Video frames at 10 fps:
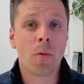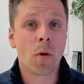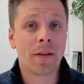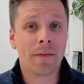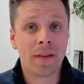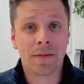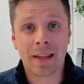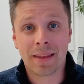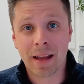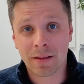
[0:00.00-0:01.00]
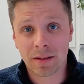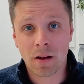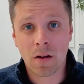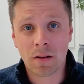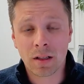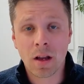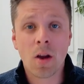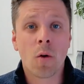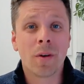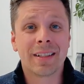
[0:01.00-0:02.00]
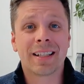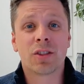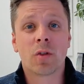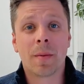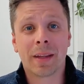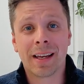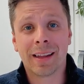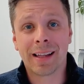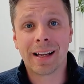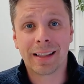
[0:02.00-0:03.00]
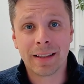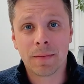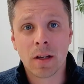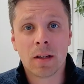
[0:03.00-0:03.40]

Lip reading: more than $50,000 was extremely unlikely.